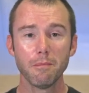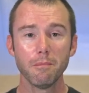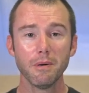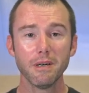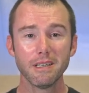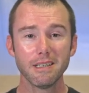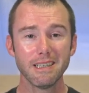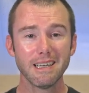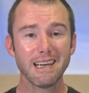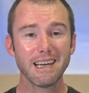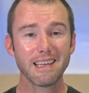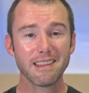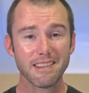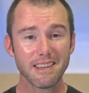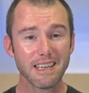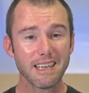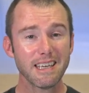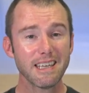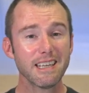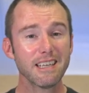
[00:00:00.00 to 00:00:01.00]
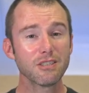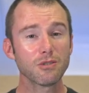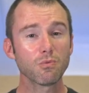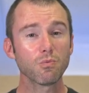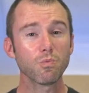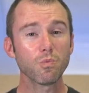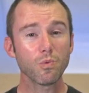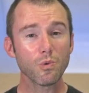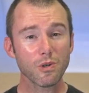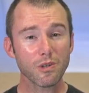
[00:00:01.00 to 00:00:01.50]
But I think it is
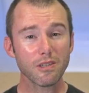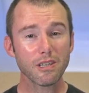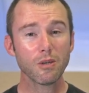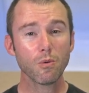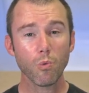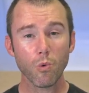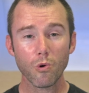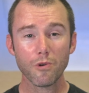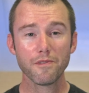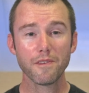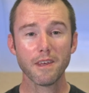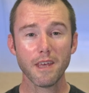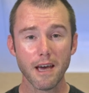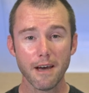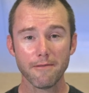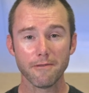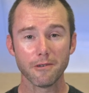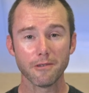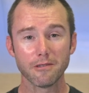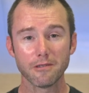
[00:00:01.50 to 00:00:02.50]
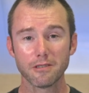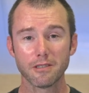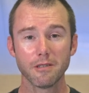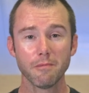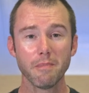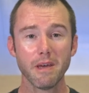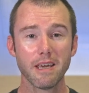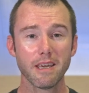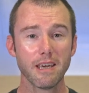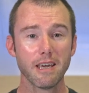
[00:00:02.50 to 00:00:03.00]
really worth the effort to
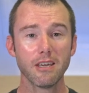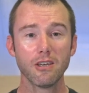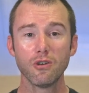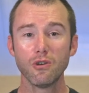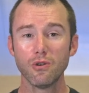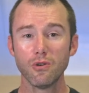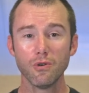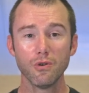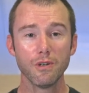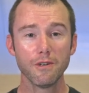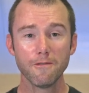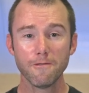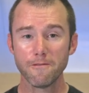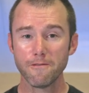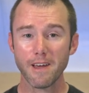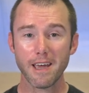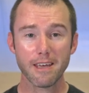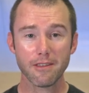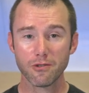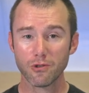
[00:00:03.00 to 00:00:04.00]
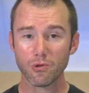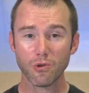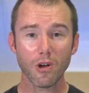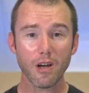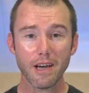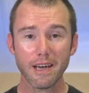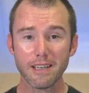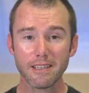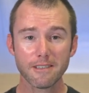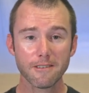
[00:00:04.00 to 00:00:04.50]
make a good faith
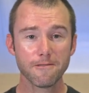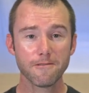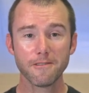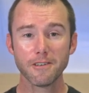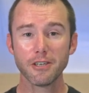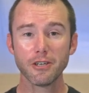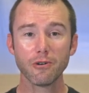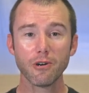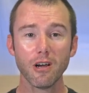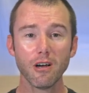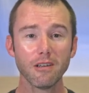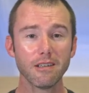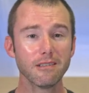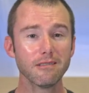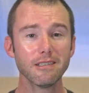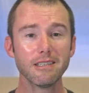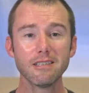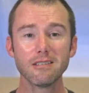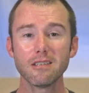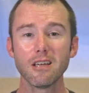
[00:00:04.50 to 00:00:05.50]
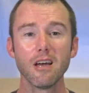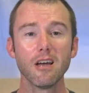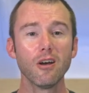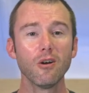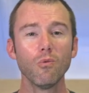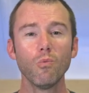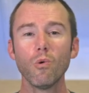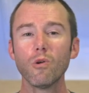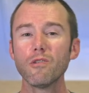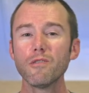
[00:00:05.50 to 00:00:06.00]
try to figure out at least
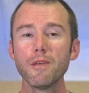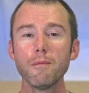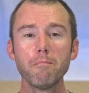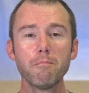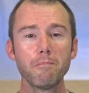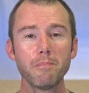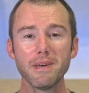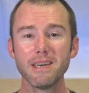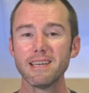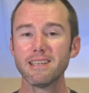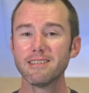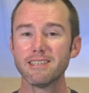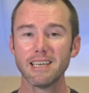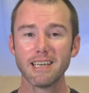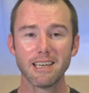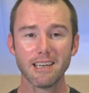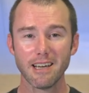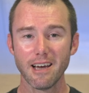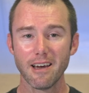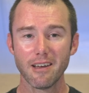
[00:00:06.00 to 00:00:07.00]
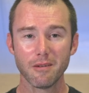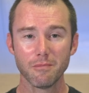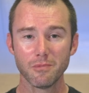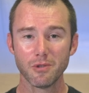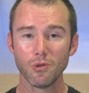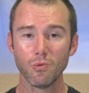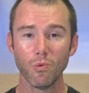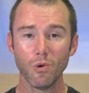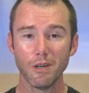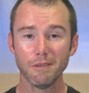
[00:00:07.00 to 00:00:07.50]
what are the big ticket
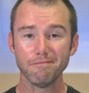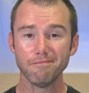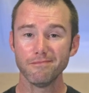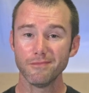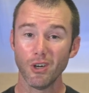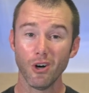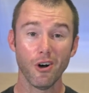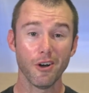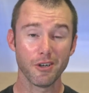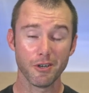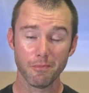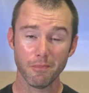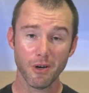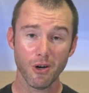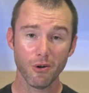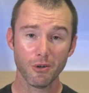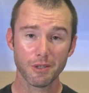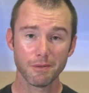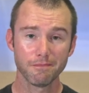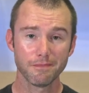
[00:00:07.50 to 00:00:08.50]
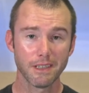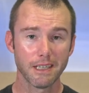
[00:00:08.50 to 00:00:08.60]
items you want on your boat.